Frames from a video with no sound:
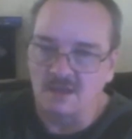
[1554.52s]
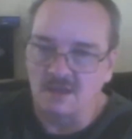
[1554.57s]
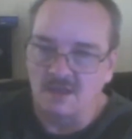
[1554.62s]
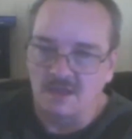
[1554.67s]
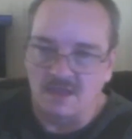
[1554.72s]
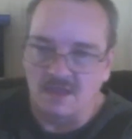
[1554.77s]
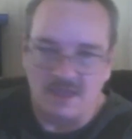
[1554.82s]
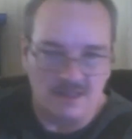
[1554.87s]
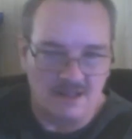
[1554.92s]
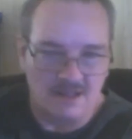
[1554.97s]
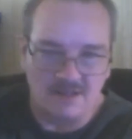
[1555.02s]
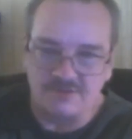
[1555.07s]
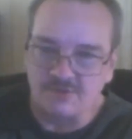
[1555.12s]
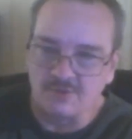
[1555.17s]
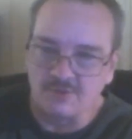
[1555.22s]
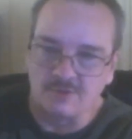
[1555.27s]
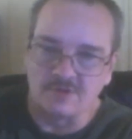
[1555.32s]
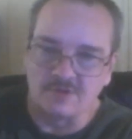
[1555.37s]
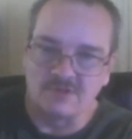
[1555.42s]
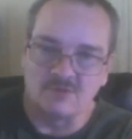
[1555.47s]
and I do
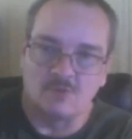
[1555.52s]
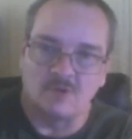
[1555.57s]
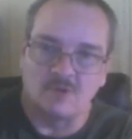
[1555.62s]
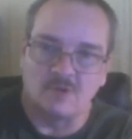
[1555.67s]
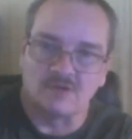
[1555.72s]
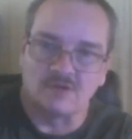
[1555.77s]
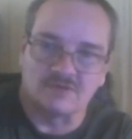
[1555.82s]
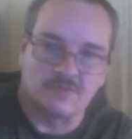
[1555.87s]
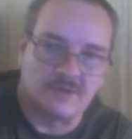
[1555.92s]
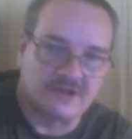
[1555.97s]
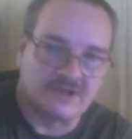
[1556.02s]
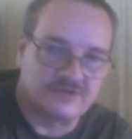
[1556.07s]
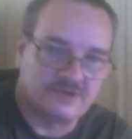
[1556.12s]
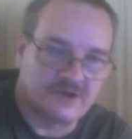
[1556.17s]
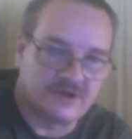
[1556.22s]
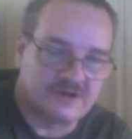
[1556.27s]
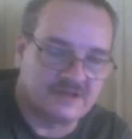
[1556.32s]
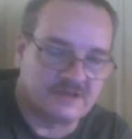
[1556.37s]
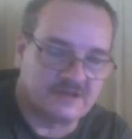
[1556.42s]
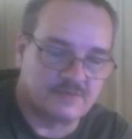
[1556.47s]
really well with my
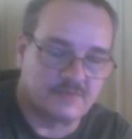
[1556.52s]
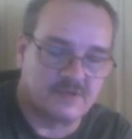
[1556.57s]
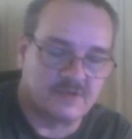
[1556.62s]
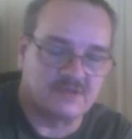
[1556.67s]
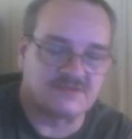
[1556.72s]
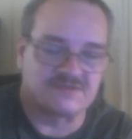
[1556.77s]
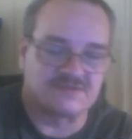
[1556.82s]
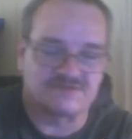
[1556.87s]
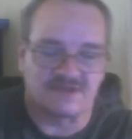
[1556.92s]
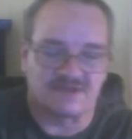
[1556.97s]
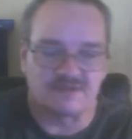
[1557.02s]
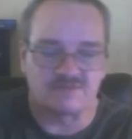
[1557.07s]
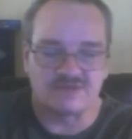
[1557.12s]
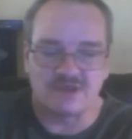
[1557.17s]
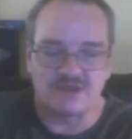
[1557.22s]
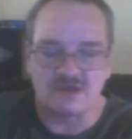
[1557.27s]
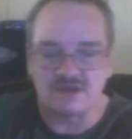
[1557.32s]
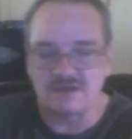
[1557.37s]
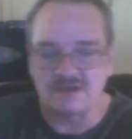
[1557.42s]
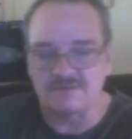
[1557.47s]
training, but at the same
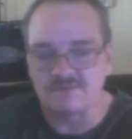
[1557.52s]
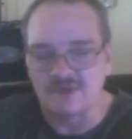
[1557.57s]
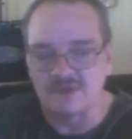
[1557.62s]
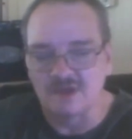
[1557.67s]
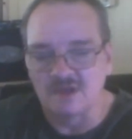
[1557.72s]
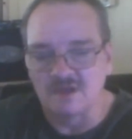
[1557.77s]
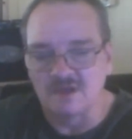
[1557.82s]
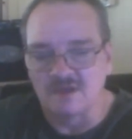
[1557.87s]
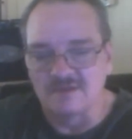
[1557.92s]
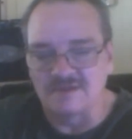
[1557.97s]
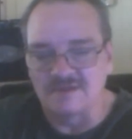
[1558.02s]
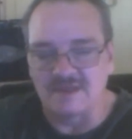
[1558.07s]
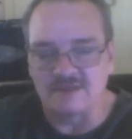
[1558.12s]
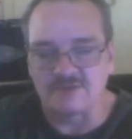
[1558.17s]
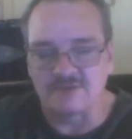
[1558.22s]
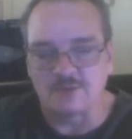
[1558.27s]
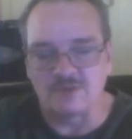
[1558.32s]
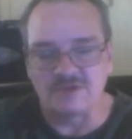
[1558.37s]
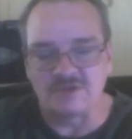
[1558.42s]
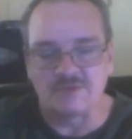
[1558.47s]
time, that
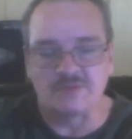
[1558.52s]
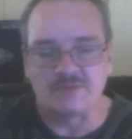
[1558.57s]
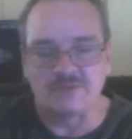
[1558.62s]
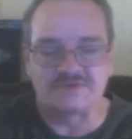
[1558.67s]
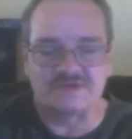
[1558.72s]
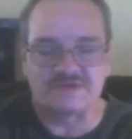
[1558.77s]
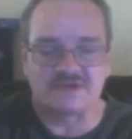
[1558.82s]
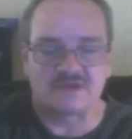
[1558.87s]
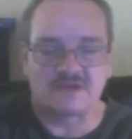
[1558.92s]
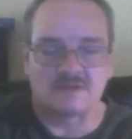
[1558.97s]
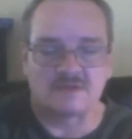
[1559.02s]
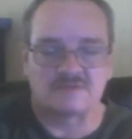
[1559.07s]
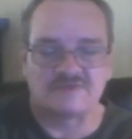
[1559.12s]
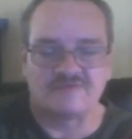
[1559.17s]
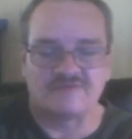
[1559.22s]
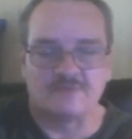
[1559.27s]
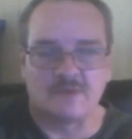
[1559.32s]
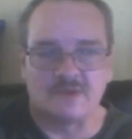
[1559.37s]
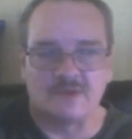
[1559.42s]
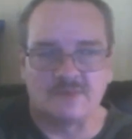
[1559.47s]
20% comes
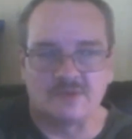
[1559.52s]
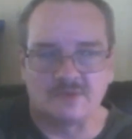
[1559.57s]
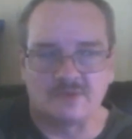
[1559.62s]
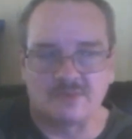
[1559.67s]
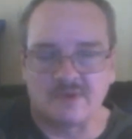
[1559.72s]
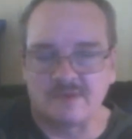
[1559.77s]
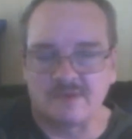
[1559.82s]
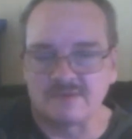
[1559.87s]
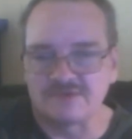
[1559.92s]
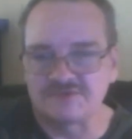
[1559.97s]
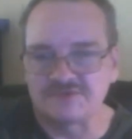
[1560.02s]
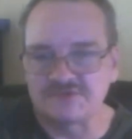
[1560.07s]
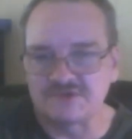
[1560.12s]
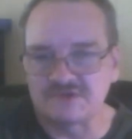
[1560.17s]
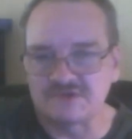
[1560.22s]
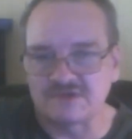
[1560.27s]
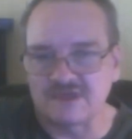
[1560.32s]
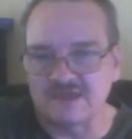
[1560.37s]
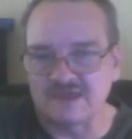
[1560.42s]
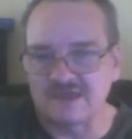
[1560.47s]
from my book
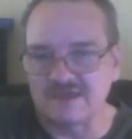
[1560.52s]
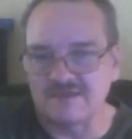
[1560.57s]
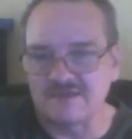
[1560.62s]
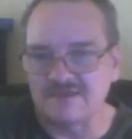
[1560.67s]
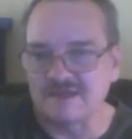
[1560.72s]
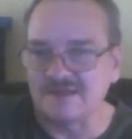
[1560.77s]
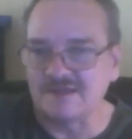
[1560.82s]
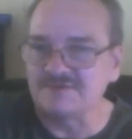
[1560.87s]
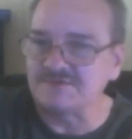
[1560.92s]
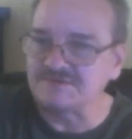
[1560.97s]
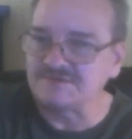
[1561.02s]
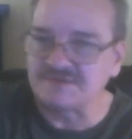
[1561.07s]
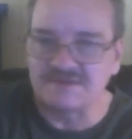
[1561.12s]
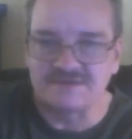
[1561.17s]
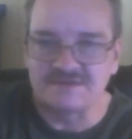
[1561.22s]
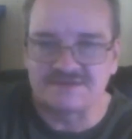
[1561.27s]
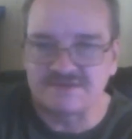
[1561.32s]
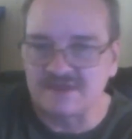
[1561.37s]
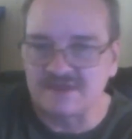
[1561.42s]
publishing, and I just need to step